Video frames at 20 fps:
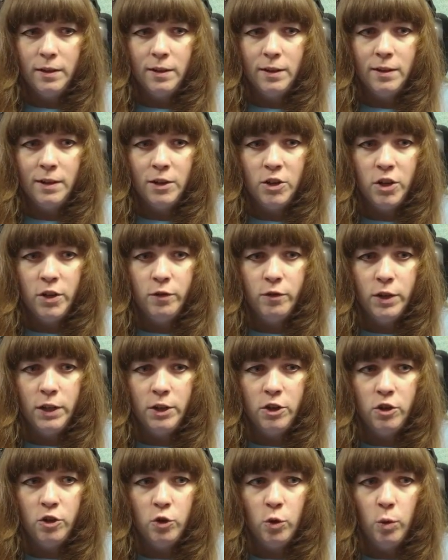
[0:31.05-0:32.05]
It's actually a really
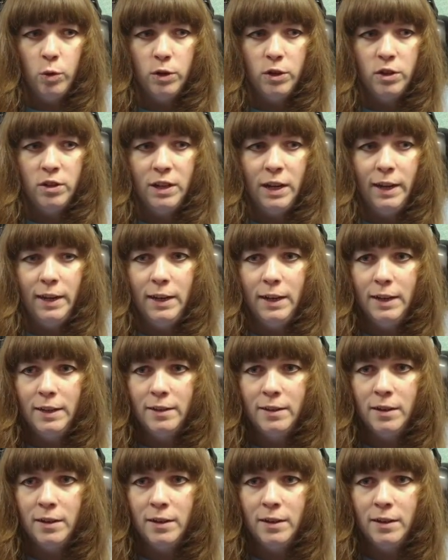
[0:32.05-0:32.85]
short setting list